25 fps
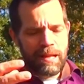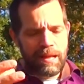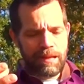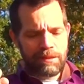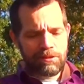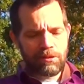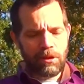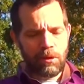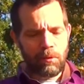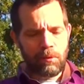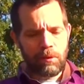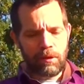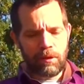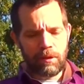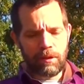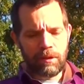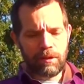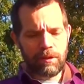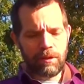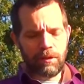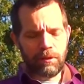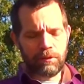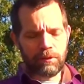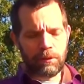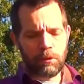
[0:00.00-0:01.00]
so
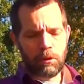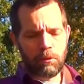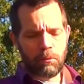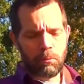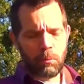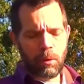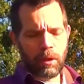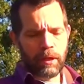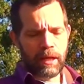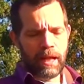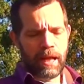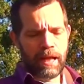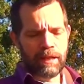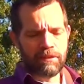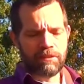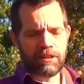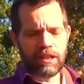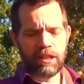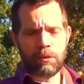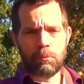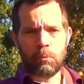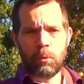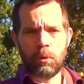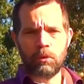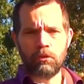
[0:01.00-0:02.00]
on the one hand,
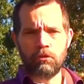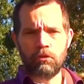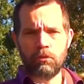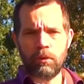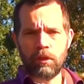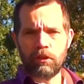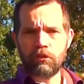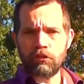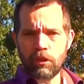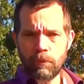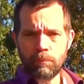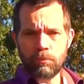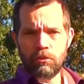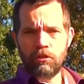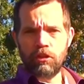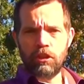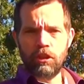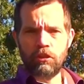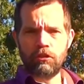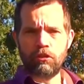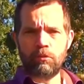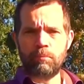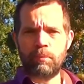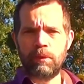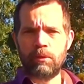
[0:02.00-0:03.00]
they want to accept
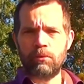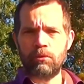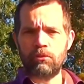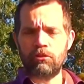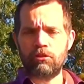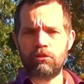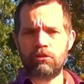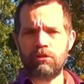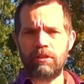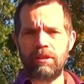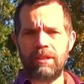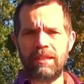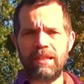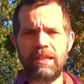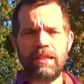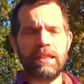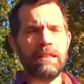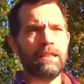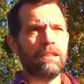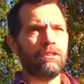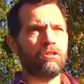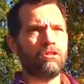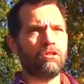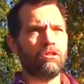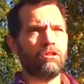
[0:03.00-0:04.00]
Jesus because
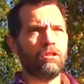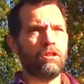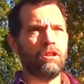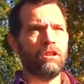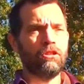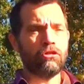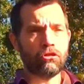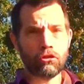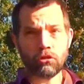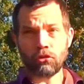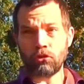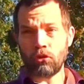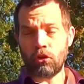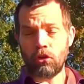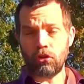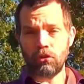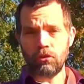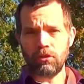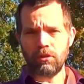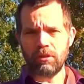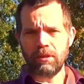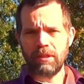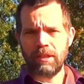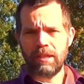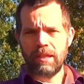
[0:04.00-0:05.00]
he's
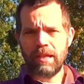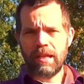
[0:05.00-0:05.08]
strong,